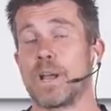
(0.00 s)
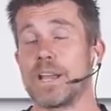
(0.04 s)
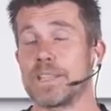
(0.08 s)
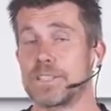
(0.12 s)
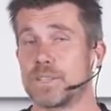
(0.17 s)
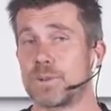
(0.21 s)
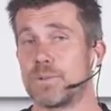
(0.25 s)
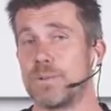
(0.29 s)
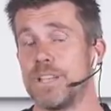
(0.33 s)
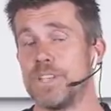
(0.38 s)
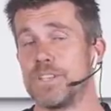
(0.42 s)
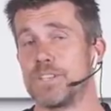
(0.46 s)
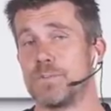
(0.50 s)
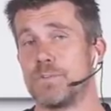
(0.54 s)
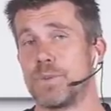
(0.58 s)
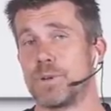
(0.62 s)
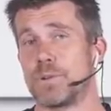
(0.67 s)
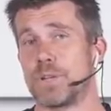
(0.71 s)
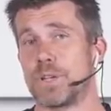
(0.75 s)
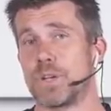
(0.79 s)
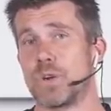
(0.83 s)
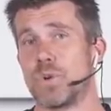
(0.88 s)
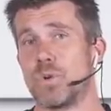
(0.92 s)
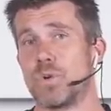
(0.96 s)
practical
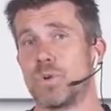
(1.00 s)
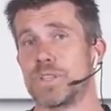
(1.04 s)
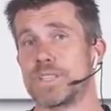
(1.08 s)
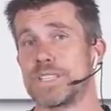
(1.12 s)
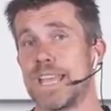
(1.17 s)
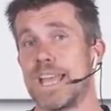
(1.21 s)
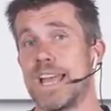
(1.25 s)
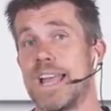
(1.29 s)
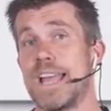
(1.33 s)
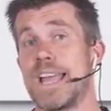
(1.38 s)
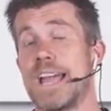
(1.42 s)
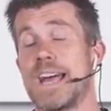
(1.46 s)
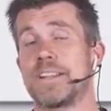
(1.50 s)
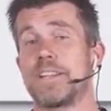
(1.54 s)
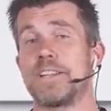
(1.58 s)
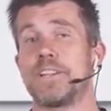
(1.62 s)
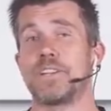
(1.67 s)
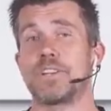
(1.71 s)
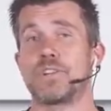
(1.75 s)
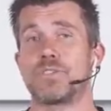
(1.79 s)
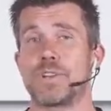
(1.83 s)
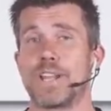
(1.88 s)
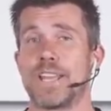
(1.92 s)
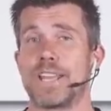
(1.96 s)
engine building course, our
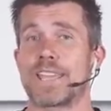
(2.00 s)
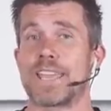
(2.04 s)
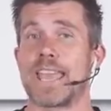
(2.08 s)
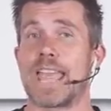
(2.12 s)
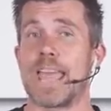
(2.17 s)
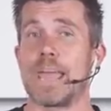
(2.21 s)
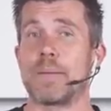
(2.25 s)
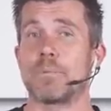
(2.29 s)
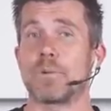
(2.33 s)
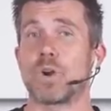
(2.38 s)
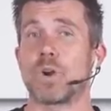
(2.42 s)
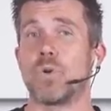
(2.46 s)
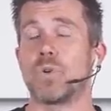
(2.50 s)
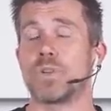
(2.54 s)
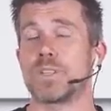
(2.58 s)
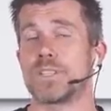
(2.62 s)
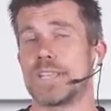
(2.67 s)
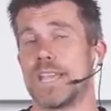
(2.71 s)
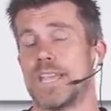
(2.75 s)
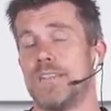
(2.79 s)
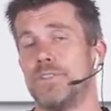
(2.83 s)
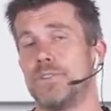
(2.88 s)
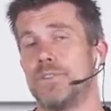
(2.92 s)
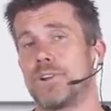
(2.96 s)
how to degree a cam
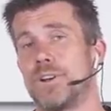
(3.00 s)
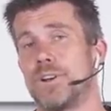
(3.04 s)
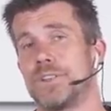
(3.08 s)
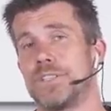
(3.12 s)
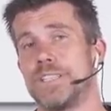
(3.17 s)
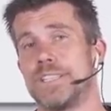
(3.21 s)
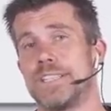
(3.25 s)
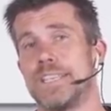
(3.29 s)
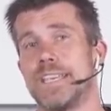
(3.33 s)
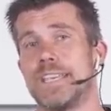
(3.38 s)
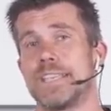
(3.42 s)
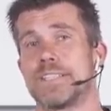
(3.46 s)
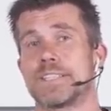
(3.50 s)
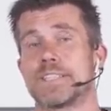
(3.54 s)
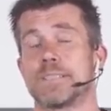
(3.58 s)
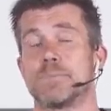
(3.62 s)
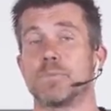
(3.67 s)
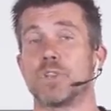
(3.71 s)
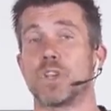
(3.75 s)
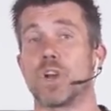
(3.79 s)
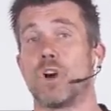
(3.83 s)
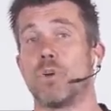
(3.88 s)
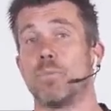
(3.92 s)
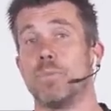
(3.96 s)
course, and you're going to get
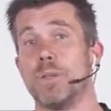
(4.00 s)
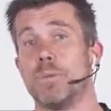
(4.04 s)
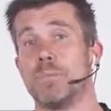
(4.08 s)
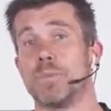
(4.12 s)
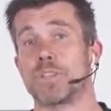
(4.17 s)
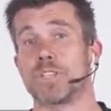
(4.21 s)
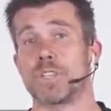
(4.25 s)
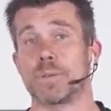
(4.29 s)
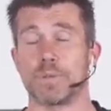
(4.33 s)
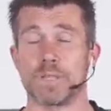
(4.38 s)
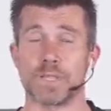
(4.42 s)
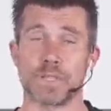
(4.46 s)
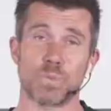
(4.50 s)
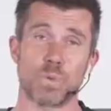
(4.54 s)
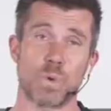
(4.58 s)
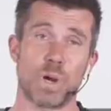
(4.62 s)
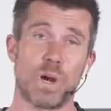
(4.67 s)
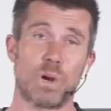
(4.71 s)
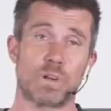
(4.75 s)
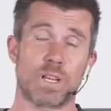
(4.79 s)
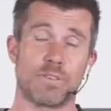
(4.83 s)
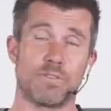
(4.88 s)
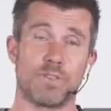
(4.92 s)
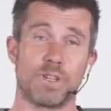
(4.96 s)
some gold membership
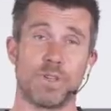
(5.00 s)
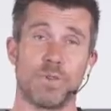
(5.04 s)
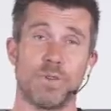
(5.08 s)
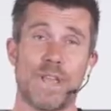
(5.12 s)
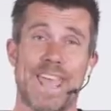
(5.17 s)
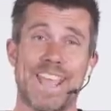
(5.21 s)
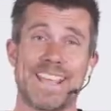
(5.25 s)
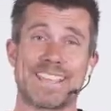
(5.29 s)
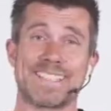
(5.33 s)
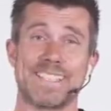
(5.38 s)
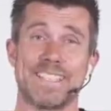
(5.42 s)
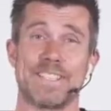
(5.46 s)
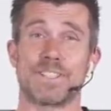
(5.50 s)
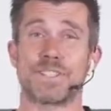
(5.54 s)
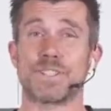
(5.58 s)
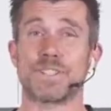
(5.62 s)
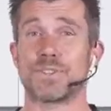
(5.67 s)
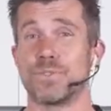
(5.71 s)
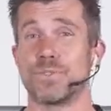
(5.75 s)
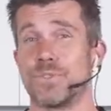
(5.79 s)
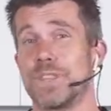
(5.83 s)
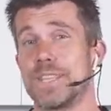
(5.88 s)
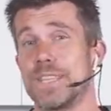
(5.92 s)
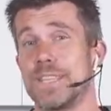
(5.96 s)
as well, giving you
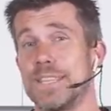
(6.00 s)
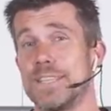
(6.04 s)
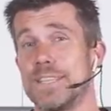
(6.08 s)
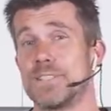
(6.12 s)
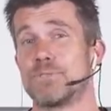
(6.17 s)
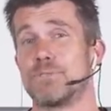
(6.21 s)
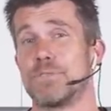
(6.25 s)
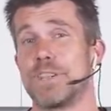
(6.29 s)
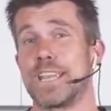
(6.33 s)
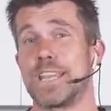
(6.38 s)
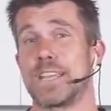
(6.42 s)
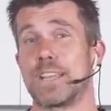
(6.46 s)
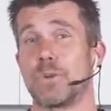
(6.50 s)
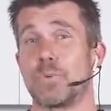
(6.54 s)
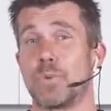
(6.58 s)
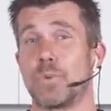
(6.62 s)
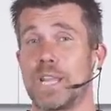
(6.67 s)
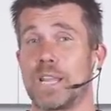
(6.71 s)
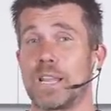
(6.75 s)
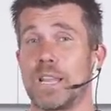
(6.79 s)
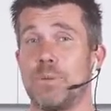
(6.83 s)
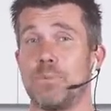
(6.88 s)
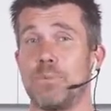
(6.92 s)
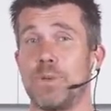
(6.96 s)
access to these
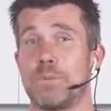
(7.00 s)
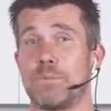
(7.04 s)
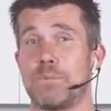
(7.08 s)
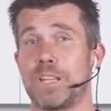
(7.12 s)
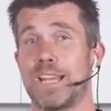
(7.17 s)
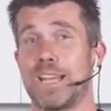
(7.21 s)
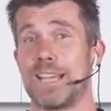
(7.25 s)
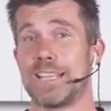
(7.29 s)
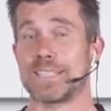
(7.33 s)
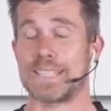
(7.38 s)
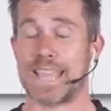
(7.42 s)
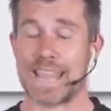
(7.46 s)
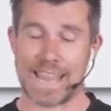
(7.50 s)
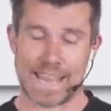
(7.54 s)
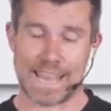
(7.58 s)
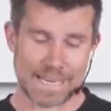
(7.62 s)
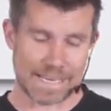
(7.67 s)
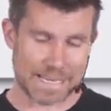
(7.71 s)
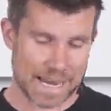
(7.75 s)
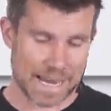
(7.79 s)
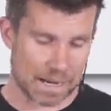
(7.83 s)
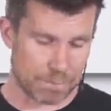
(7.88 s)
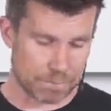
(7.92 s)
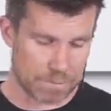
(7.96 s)
regular weekly webinars
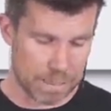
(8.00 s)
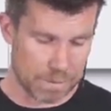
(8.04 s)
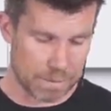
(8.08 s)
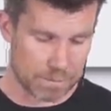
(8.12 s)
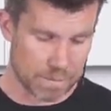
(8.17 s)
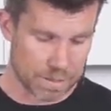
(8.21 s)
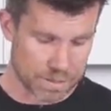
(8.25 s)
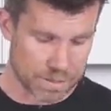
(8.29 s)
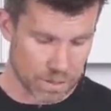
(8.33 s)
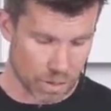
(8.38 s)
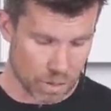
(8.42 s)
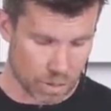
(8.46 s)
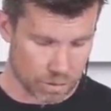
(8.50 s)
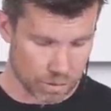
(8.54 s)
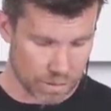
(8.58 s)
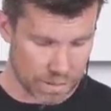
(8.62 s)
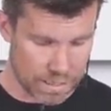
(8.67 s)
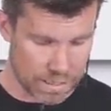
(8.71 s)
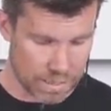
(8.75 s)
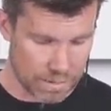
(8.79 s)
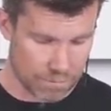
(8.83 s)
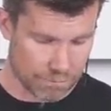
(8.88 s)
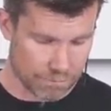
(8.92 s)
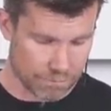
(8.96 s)
and our members
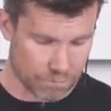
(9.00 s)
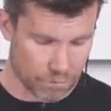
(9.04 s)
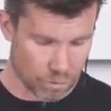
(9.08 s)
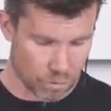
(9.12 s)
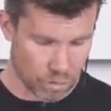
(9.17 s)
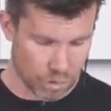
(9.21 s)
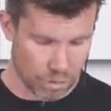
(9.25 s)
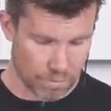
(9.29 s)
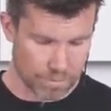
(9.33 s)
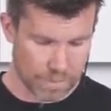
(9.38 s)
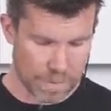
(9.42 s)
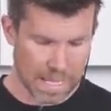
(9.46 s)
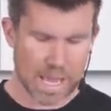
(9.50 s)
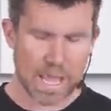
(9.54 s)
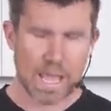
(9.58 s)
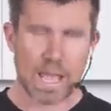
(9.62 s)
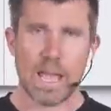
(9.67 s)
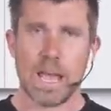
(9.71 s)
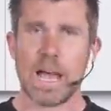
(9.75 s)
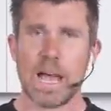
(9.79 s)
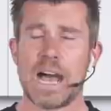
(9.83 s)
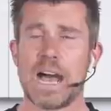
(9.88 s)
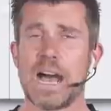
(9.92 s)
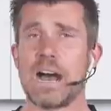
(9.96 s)
only forum.
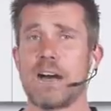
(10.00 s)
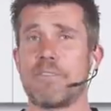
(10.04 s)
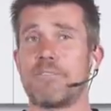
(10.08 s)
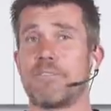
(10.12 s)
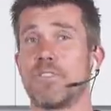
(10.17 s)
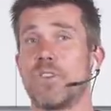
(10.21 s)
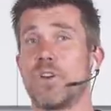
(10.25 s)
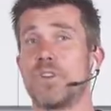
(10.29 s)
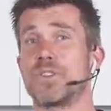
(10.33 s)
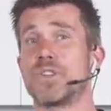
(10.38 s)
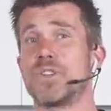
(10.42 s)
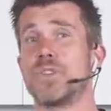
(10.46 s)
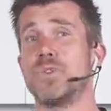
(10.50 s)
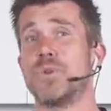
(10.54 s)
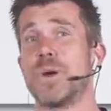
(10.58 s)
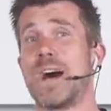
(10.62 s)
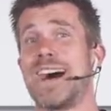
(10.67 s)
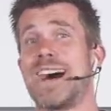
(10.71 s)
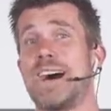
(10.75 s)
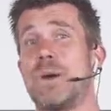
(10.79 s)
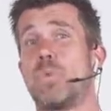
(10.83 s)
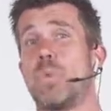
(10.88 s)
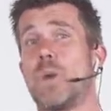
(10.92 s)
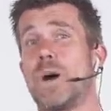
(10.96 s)
For those
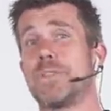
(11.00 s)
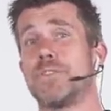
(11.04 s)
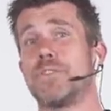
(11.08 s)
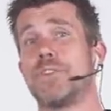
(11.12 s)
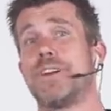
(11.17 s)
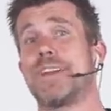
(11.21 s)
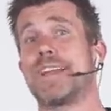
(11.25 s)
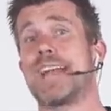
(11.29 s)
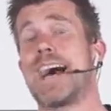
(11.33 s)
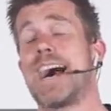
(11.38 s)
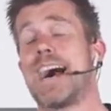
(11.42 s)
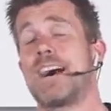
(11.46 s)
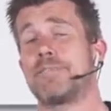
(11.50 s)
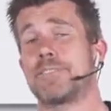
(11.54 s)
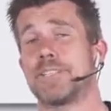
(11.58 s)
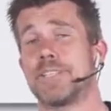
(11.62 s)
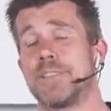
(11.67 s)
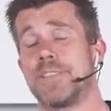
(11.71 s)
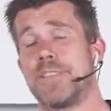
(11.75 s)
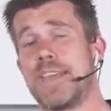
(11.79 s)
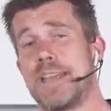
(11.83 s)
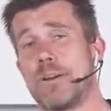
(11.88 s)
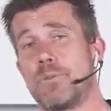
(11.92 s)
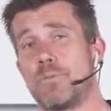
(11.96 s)
who are wondering,
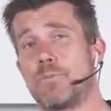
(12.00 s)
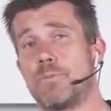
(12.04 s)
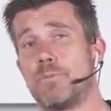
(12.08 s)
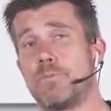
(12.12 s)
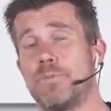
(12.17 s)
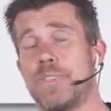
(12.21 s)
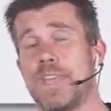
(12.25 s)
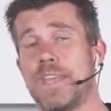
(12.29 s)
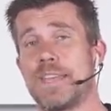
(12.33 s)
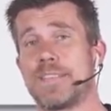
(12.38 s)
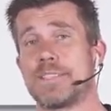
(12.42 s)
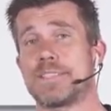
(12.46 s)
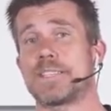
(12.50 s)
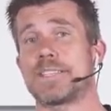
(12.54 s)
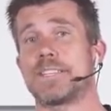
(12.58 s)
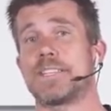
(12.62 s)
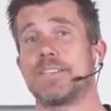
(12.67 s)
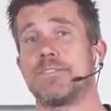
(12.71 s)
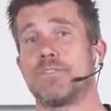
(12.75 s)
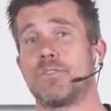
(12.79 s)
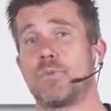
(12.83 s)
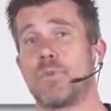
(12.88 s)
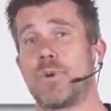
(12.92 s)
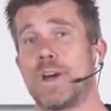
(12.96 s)
after
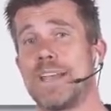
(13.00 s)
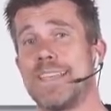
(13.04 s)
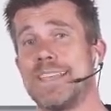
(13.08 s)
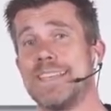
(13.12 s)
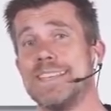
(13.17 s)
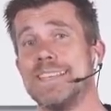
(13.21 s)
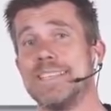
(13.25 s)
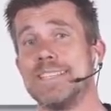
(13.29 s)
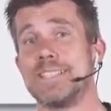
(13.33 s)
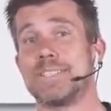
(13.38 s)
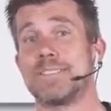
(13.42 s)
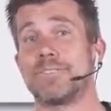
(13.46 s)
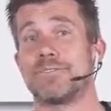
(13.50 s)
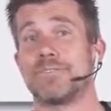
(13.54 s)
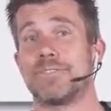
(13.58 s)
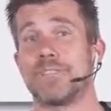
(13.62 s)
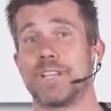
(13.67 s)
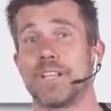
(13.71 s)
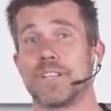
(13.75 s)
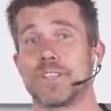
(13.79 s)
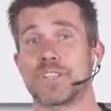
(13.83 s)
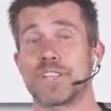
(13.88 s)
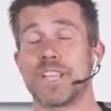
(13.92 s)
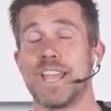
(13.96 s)
that giveaway is
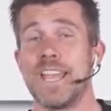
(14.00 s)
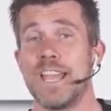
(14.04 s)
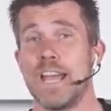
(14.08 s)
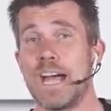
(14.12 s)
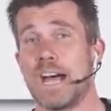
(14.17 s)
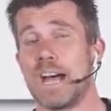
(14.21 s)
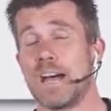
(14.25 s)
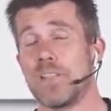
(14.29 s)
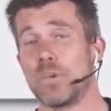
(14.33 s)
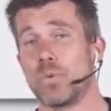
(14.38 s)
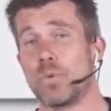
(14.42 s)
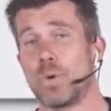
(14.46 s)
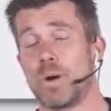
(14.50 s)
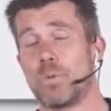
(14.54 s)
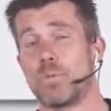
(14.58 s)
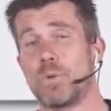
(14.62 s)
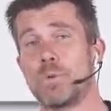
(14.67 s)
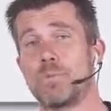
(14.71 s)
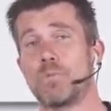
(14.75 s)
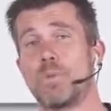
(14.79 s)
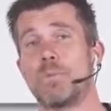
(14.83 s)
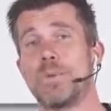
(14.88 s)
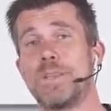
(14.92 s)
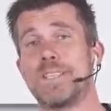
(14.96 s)
finished, the
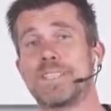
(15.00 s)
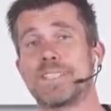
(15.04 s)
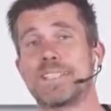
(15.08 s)
one we will